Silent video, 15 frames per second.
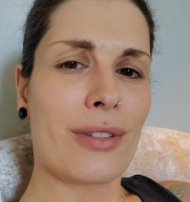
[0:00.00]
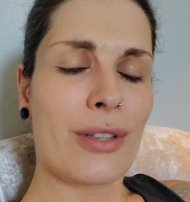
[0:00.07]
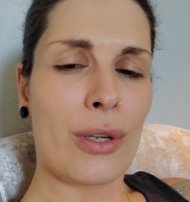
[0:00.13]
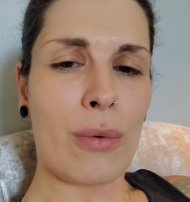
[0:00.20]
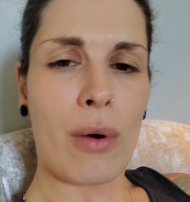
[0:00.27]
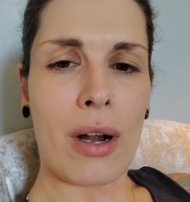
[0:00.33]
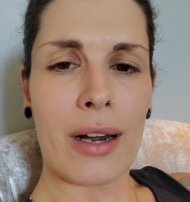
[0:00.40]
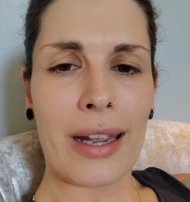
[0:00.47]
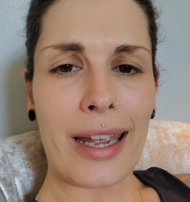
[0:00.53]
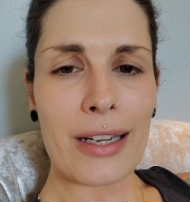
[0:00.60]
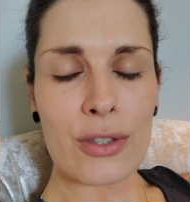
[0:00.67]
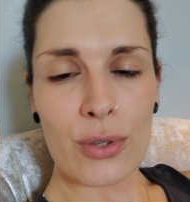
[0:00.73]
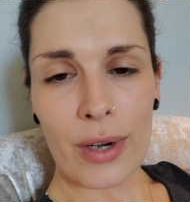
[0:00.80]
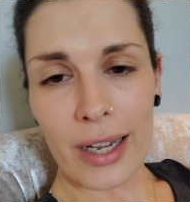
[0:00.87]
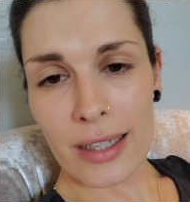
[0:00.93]
You are a
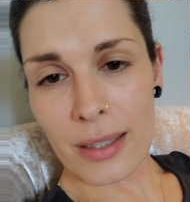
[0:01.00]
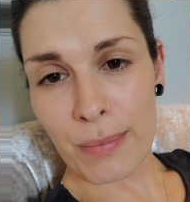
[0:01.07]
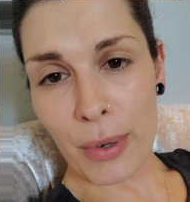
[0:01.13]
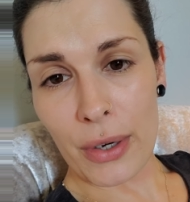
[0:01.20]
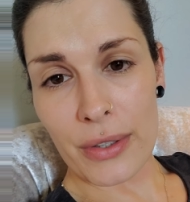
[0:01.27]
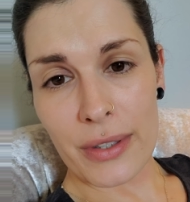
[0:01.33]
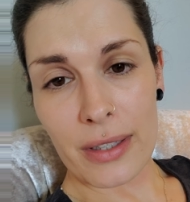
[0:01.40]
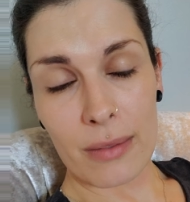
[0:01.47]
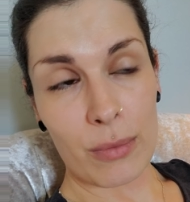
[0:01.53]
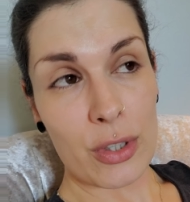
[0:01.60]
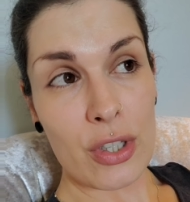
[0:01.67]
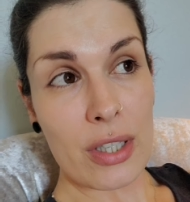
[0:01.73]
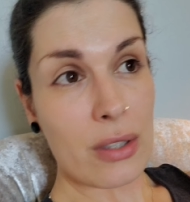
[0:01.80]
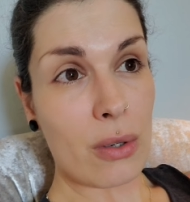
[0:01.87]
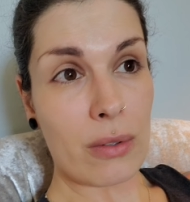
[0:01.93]
trans person,
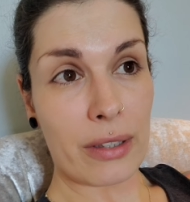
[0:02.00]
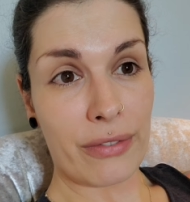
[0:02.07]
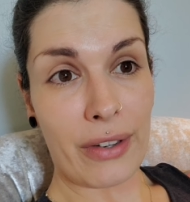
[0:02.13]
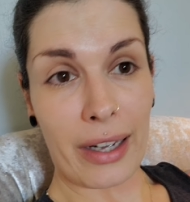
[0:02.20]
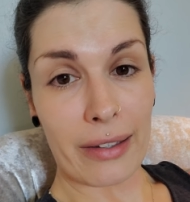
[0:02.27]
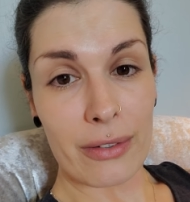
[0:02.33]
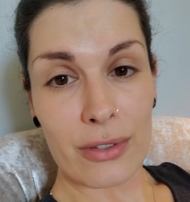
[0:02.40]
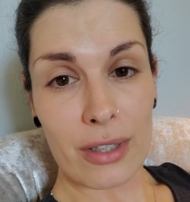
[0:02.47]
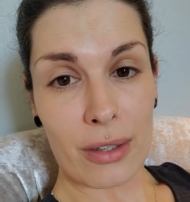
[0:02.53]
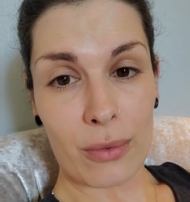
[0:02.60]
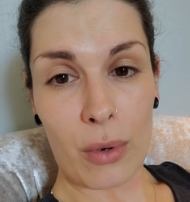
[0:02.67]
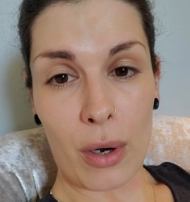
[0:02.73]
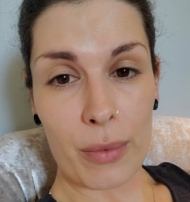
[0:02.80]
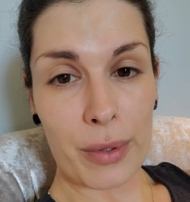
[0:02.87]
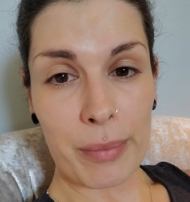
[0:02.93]
which is totally fine. There's nothing
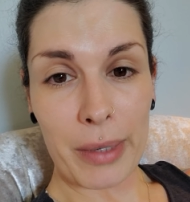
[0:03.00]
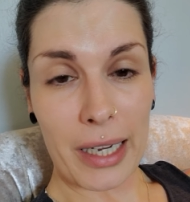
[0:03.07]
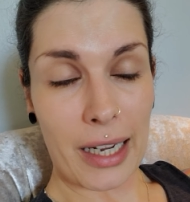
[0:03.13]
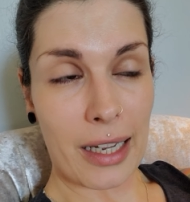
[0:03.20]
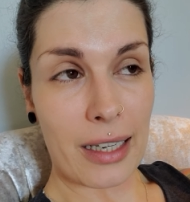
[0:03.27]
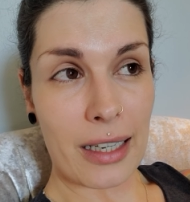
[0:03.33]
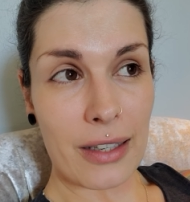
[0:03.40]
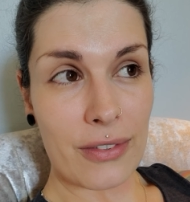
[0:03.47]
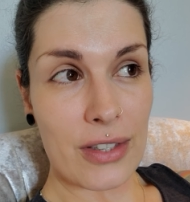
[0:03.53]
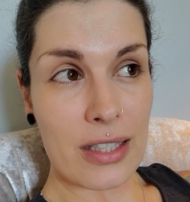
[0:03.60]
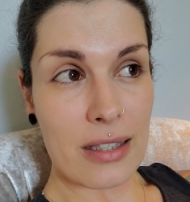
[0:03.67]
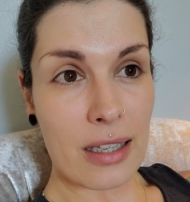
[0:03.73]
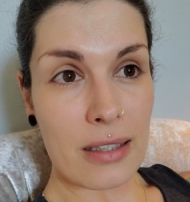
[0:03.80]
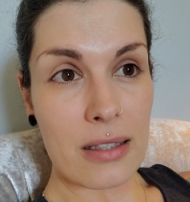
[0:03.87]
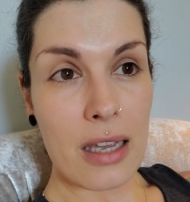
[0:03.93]
wrong with being any of
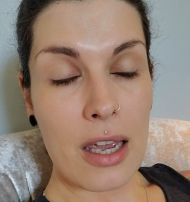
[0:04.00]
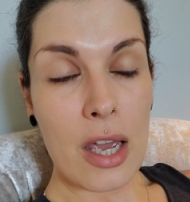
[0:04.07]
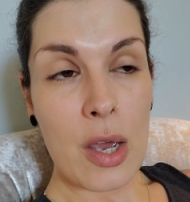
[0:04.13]
these things.